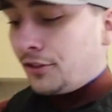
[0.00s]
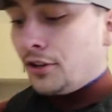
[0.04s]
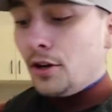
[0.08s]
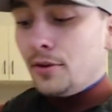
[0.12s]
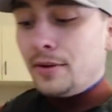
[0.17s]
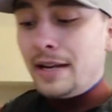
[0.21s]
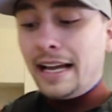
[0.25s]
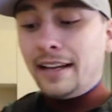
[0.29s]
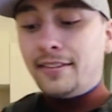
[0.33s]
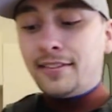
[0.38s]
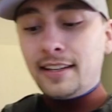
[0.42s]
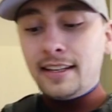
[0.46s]
So
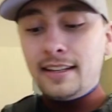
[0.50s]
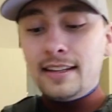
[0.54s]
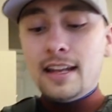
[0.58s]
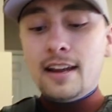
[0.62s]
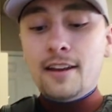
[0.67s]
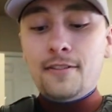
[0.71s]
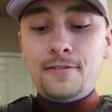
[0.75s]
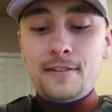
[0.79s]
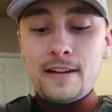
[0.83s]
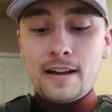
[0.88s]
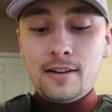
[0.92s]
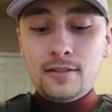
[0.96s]
next thing that
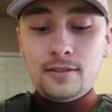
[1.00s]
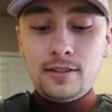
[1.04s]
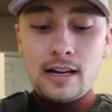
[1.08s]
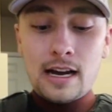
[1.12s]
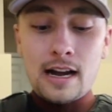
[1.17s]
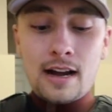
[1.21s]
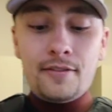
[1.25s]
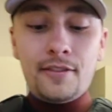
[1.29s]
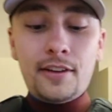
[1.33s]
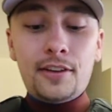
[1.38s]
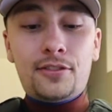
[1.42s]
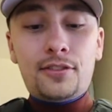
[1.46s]
I found,
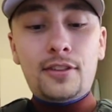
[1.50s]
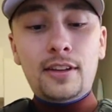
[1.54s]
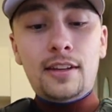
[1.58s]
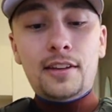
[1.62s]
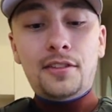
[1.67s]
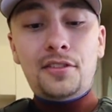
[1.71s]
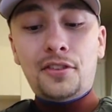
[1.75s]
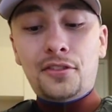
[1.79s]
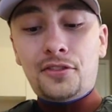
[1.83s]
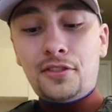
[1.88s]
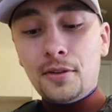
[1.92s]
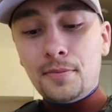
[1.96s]
obviously
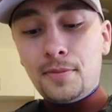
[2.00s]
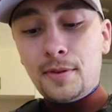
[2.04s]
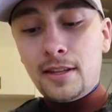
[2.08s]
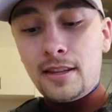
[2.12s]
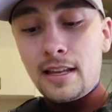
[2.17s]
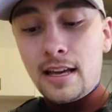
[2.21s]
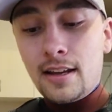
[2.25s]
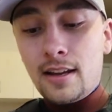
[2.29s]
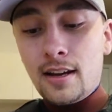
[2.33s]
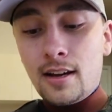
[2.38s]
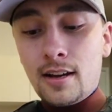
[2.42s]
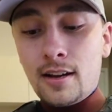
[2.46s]
this is something
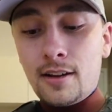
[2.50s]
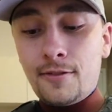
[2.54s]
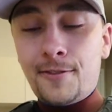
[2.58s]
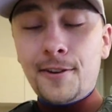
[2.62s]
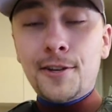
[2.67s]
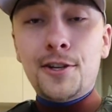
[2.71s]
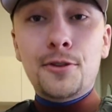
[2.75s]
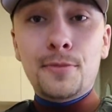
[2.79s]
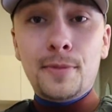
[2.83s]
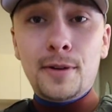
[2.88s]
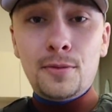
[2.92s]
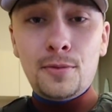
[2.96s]
that
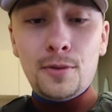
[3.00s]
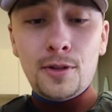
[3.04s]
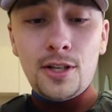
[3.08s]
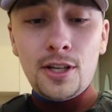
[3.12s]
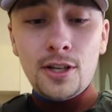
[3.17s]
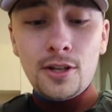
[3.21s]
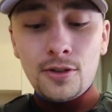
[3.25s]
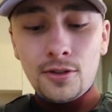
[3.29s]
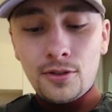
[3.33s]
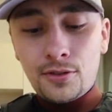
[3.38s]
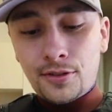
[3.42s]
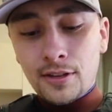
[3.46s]
fishermen would
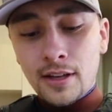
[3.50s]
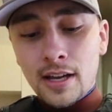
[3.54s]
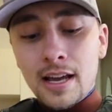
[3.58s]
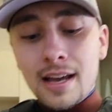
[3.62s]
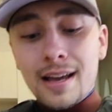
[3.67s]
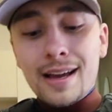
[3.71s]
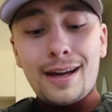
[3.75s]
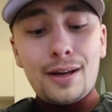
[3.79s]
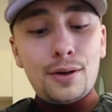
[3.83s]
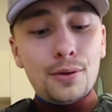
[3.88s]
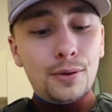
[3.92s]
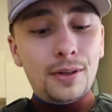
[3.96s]
use.
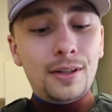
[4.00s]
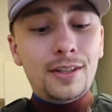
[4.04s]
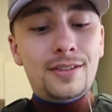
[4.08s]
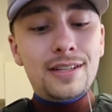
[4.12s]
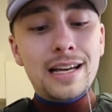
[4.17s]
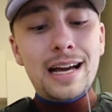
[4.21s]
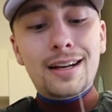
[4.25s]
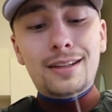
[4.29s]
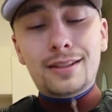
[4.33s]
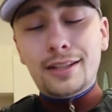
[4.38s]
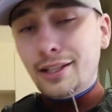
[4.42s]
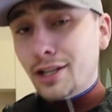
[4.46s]
I don't
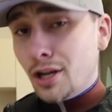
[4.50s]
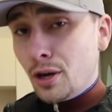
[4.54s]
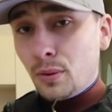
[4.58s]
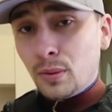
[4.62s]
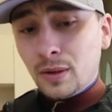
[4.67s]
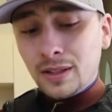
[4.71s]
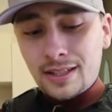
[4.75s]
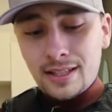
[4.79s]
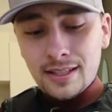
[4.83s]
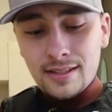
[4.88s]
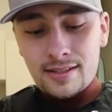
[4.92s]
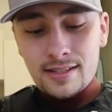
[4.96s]
exactly know
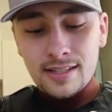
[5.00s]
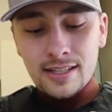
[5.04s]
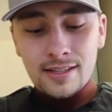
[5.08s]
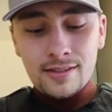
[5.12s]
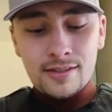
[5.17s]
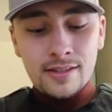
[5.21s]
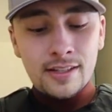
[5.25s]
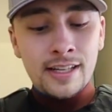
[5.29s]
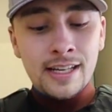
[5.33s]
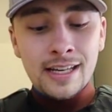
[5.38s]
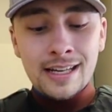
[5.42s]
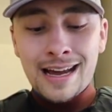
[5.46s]
what this
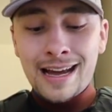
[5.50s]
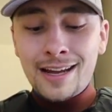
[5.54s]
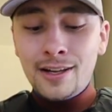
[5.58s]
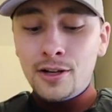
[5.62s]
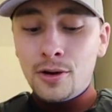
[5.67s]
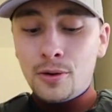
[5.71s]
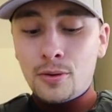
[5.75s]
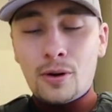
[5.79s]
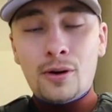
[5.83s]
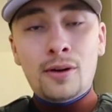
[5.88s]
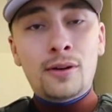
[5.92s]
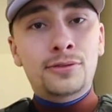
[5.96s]
is. Again, I
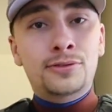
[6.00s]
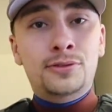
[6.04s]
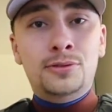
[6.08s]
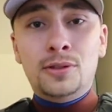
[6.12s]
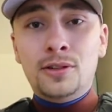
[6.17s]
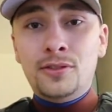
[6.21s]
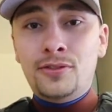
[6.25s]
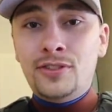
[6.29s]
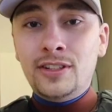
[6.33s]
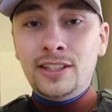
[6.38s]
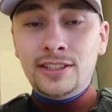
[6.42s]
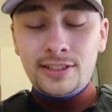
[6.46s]
go
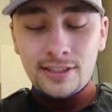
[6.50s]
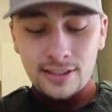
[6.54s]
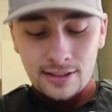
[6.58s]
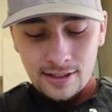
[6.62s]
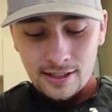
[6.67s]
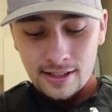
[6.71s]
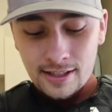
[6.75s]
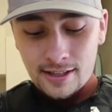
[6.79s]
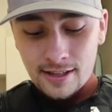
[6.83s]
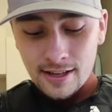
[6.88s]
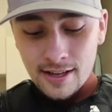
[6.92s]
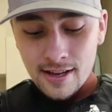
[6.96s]
offshore fishing
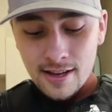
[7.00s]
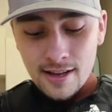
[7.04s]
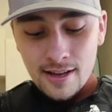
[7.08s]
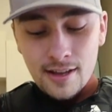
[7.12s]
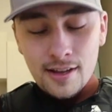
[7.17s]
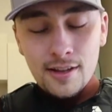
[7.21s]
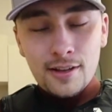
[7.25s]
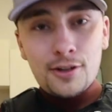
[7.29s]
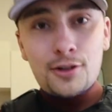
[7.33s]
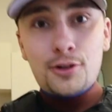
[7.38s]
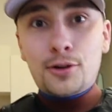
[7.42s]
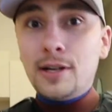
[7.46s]
like
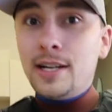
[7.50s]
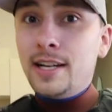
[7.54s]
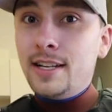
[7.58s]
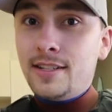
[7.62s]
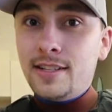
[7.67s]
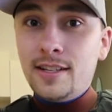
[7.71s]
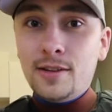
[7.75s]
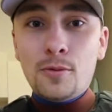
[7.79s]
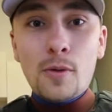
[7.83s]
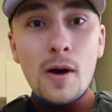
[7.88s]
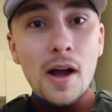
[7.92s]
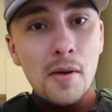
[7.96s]

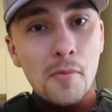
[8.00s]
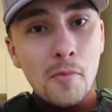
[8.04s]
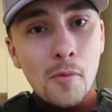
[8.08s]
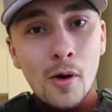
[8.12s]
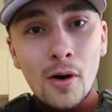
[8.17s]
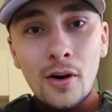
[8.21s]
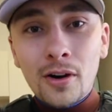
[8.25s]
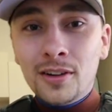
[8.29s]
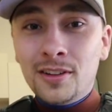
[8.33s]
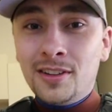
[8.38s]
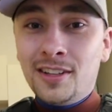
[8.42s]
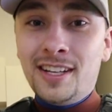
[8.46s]
crazy, white
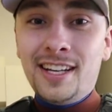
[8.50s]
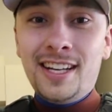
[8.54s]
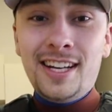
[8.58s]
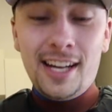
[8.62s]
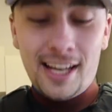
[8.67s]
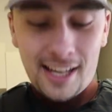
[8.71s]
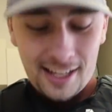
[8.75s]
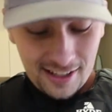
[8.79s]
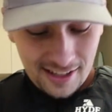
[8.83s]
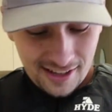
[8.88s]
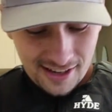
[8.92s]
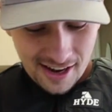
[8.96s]
marlin
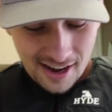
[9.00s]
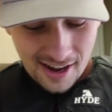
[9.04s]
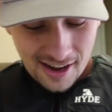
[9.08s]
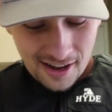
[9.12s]
and